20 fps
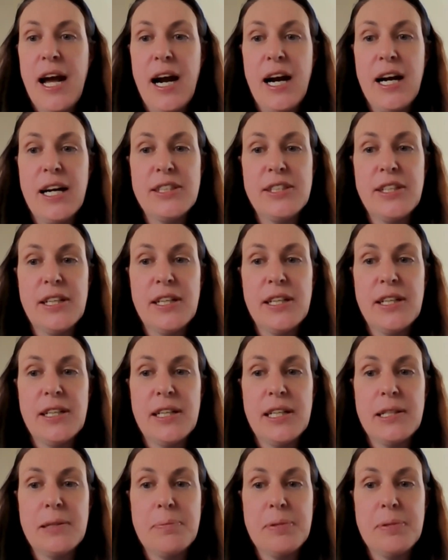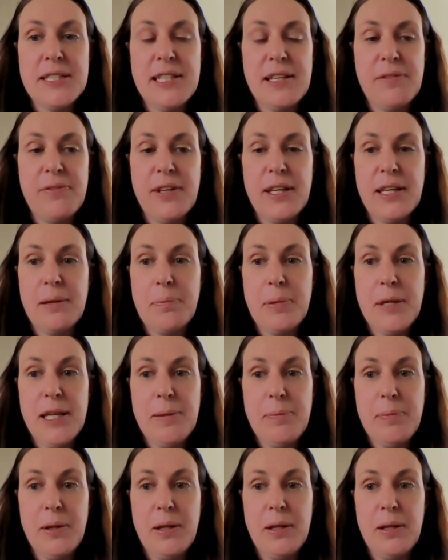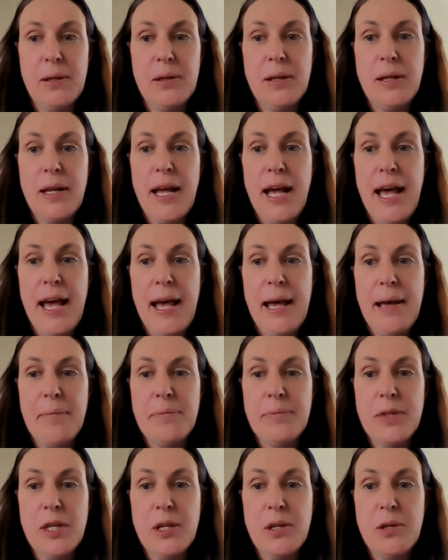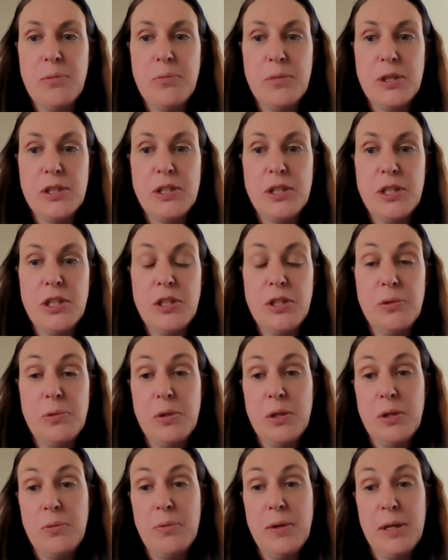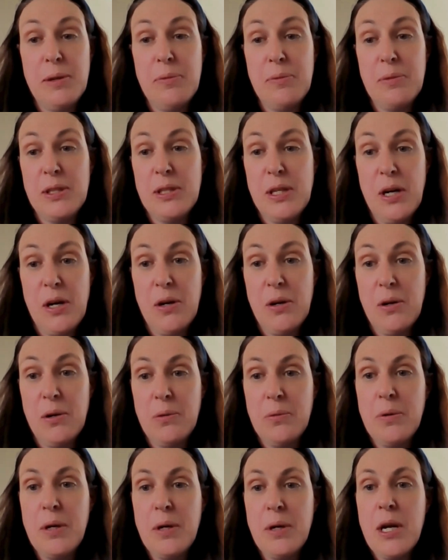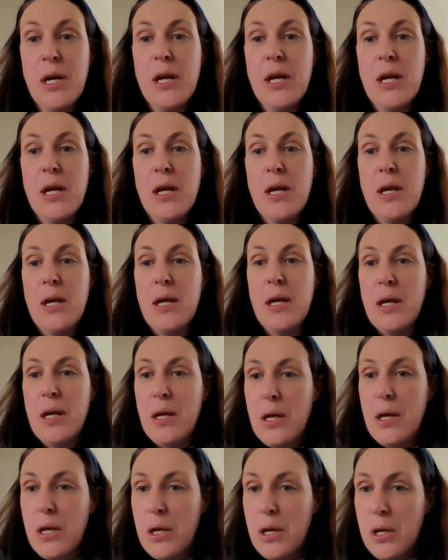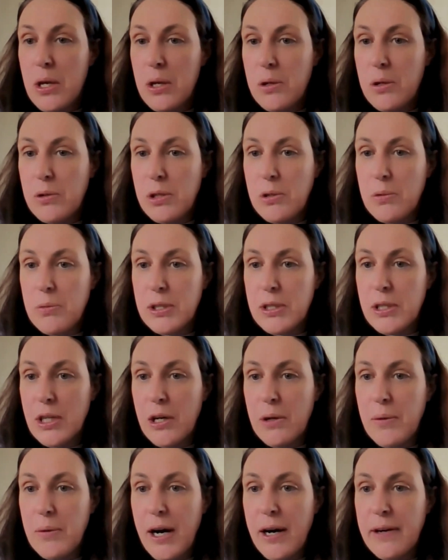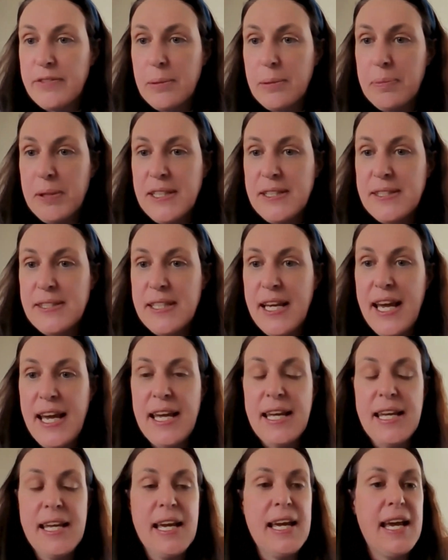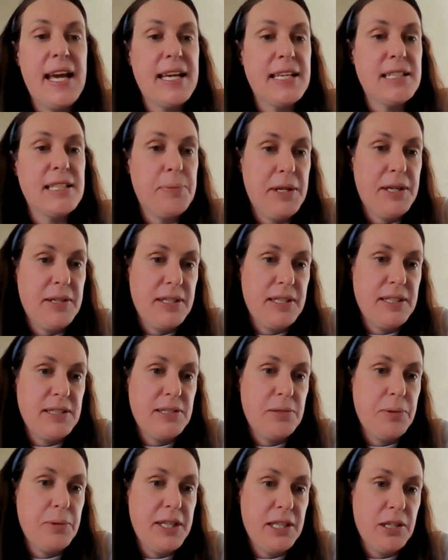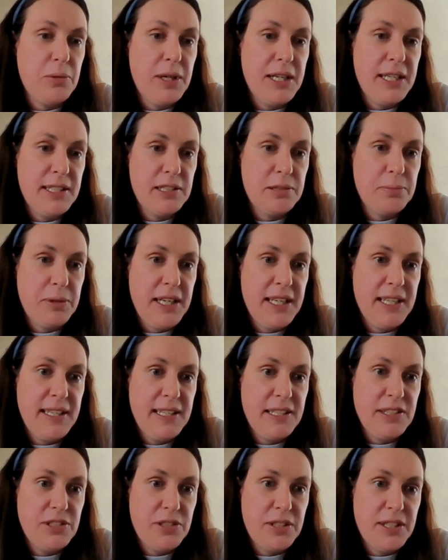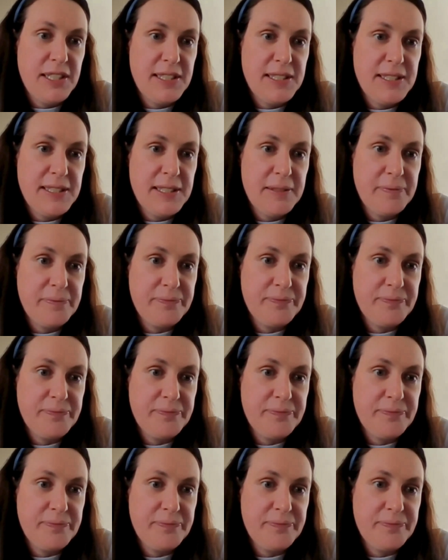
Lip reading: Are there specific people whom would you we would know who you would know of the PCA experience with acquired brain injuries?